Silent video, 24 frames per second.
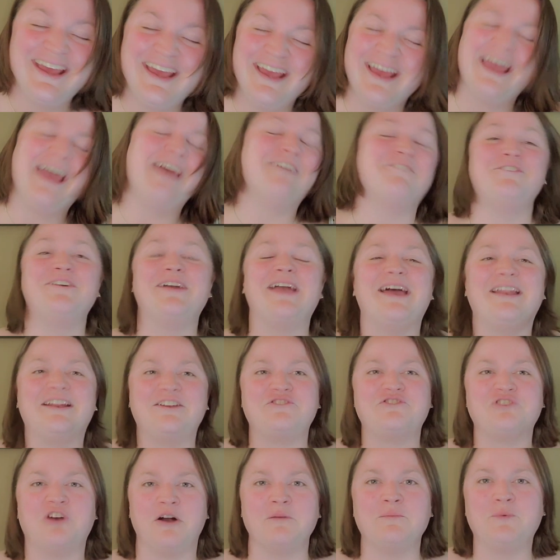If we had a
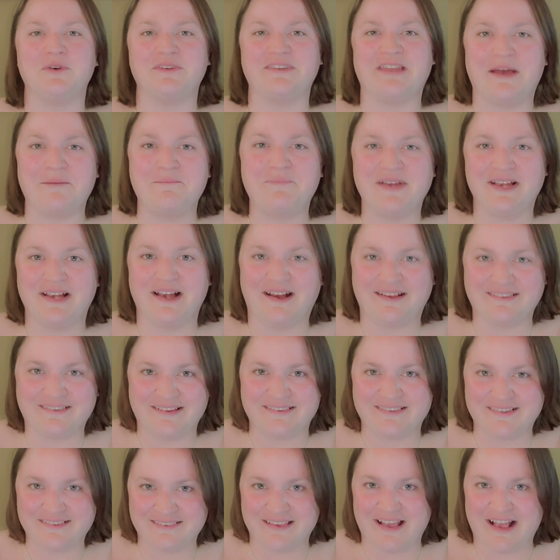chalkboard that big, guys,
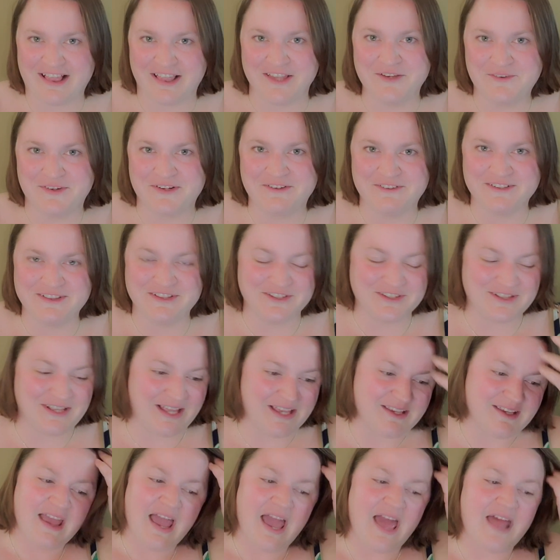that's exactly what it would look like.